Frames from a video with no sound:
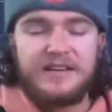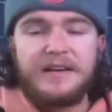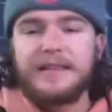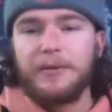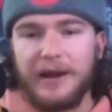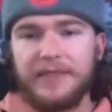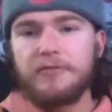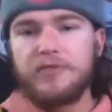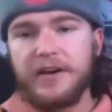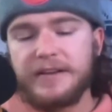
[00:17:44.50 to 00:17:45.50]
that were in the
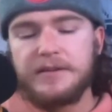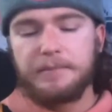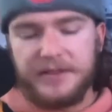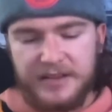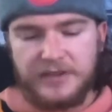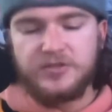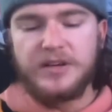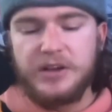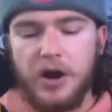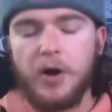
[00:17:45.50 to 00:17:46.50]
running to potentially
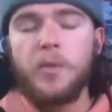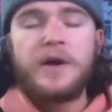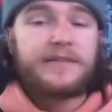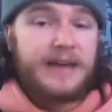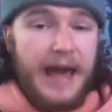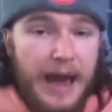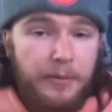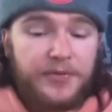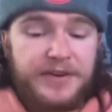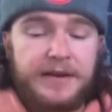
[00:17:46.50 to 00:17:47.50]
go to
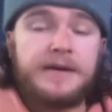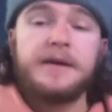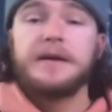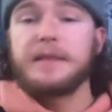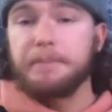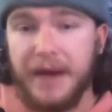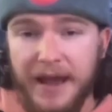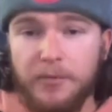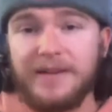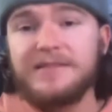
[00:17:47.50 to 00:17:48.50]
Hamilton: the
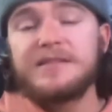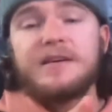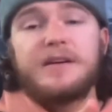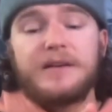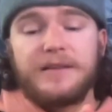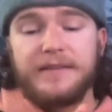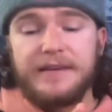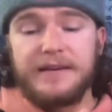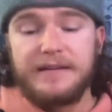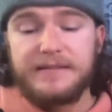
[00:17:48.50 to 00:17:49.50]
Penguins,
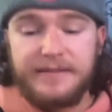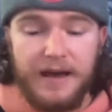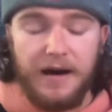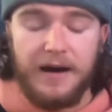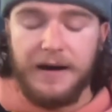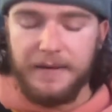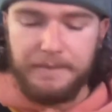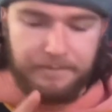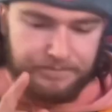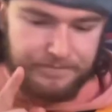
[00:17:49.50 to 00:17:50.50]
the uh,
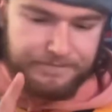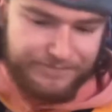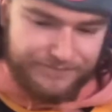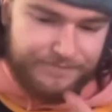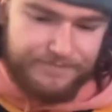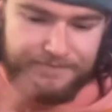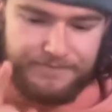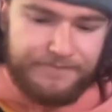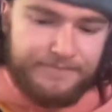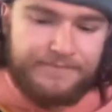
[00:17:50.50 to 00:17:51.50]

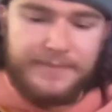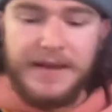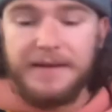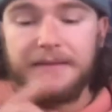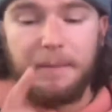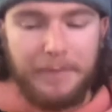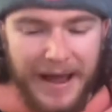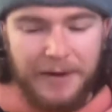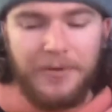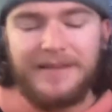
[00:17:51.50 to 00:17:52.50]
the
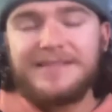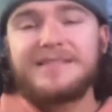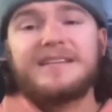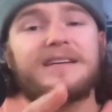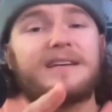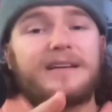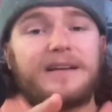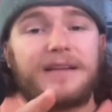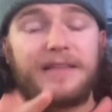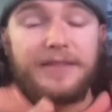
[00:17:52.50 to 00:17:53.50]
Penguins,
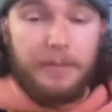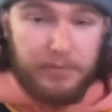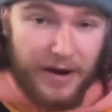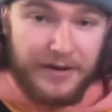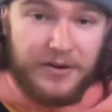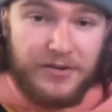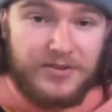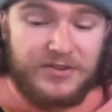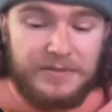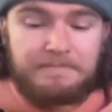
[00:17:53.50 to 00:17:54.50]
the Predators,